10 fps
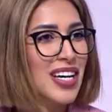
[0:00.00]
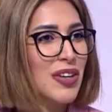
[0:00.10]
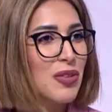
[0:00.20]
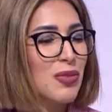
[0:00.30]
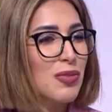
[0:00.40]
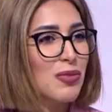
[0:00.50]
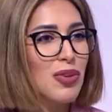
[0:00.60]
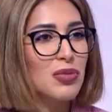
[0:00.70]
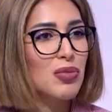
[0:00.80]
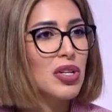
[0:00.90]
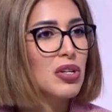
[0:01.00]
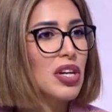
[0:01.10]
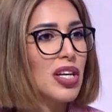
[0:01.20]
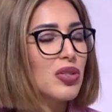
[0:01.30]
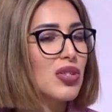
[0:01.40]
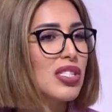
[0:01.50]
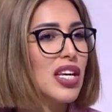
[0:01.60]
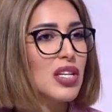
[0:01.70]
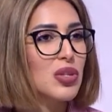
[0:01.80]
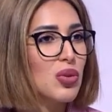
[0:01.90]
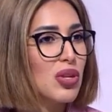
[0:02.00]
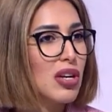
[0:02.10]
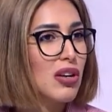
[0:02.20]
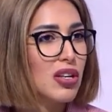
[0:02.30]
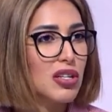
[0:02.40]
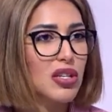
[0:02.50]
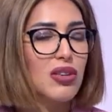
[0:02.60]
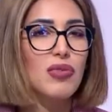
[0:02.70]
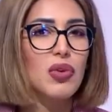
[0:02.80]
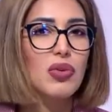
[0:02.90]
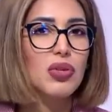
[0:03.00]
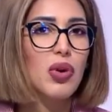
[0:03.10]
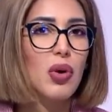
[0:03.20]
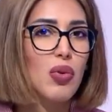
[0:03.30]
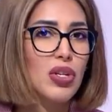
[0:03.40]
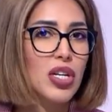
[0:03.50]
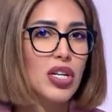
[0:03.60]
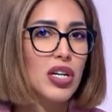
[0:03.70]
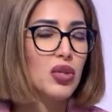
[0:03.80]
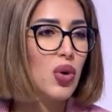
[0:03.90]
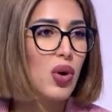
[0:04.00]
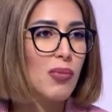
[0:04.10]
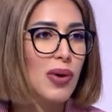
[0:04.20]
Oh, what would you like to say to the dear viewers who are watching at home?